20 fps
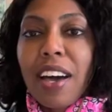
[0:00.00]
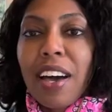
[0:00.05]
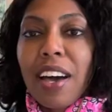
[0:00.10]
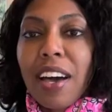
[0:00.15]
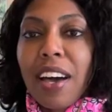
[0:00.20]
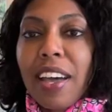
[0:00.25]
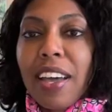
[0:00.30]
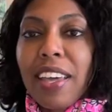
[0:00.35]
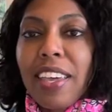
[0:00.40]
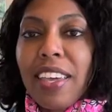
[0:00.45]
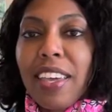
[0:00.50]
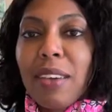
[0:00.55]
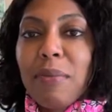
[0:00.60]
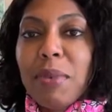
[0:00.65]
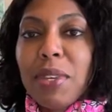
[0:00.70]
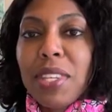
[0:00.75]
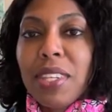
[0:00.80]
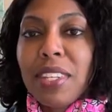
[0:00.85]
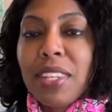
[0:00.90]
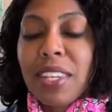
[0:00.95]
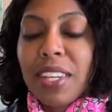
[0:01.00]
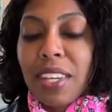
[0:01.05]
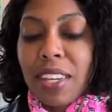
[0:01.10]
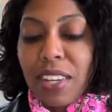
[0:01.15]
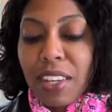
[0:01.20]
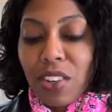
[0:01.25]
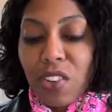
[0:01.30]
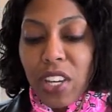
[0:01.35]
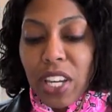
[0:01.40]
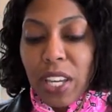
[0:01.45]
I am in a
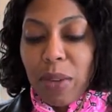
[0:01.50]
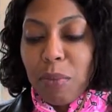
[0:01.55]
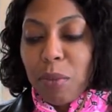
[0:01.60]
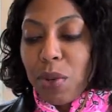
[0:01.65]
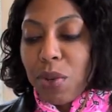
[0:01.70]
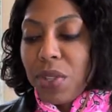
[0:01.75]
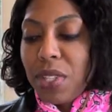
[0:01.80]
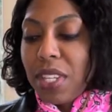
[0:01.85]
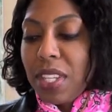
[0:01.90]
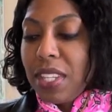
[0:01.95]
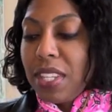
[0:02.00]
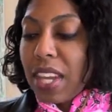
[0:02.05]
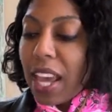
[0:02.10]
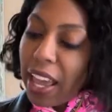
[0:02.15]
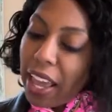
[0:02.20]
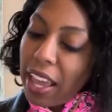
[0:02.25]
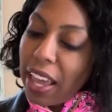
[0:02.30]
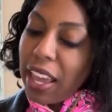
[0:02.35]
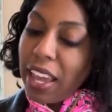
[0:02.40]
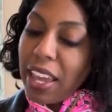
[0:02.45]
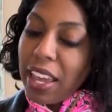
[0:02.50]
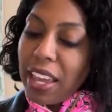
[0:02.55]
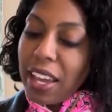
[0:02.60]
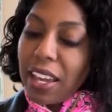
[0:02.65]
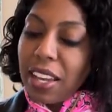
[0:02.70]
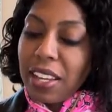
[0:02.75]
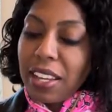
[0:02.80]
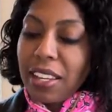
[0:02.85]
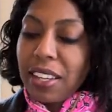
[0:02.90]
great mood today